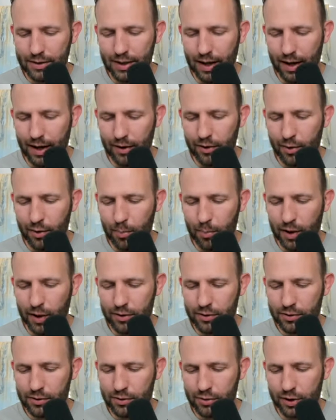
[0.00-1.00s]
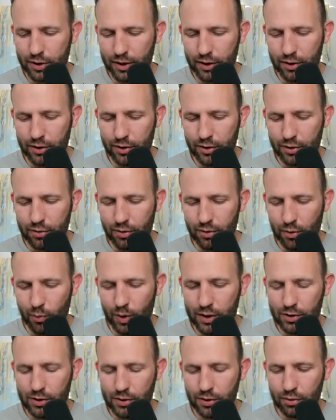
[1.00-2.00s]
how your parents treated you, or
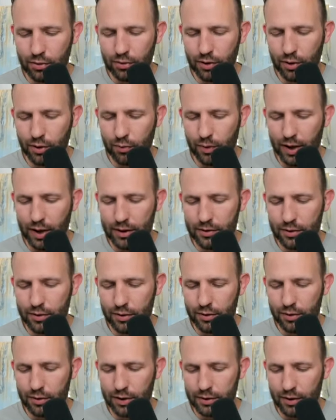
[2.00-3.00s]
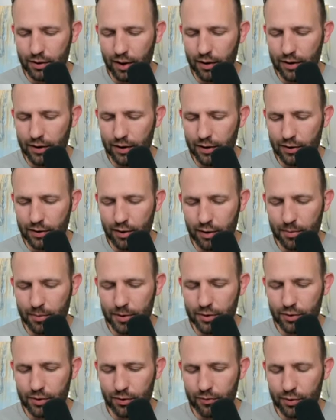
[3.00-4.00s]
what school you went to is all that
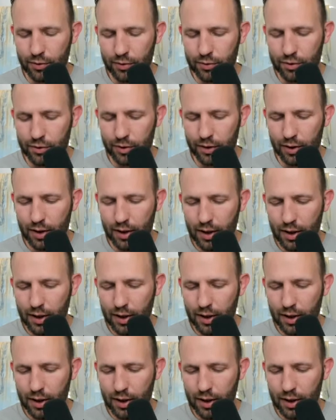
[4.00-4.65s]
determines your future.